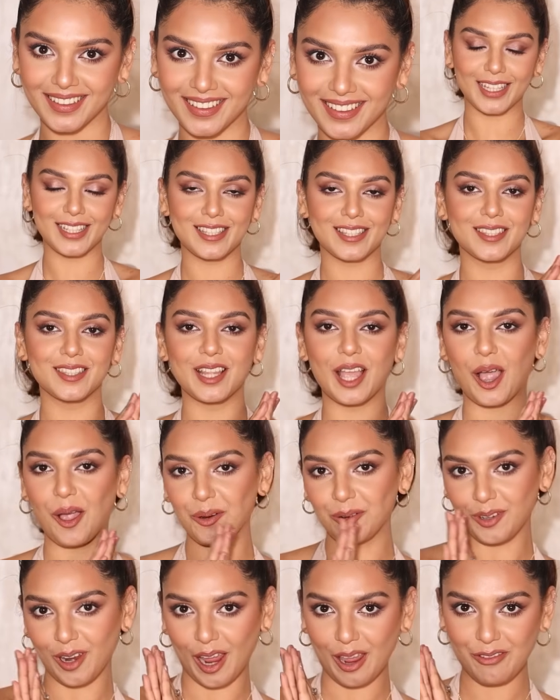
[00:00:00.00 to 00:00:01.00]
It's
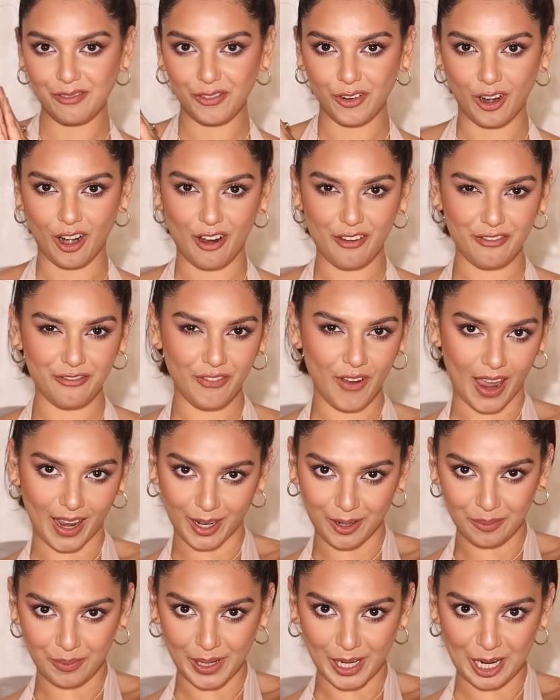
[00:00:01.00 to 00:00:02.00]
now time for our
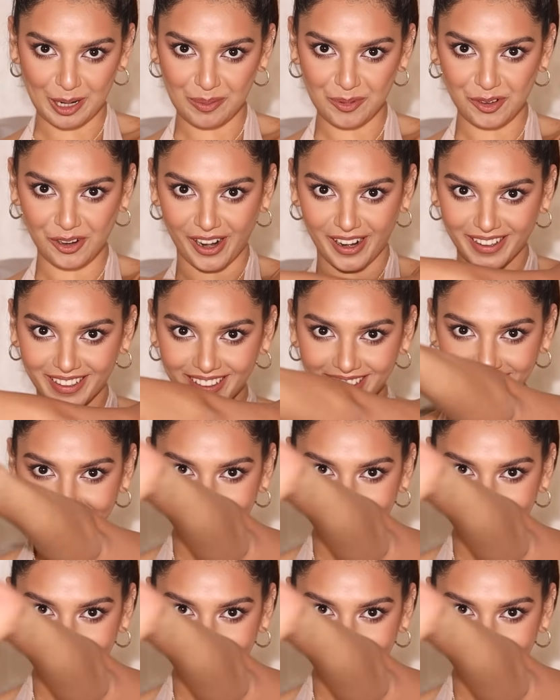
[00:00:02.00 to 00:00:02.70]
final makeup trend.